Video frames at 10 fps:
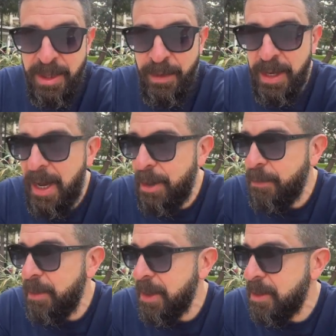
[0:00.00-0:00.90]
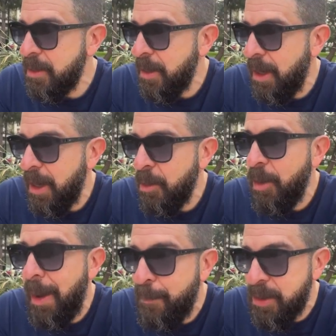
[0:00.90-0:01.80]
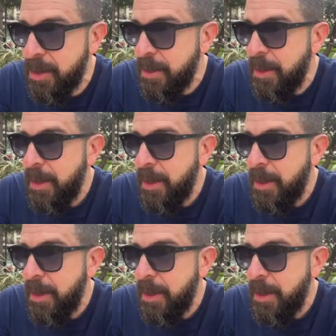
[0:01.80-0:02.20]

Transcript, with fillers: if a conflict uh, erupts,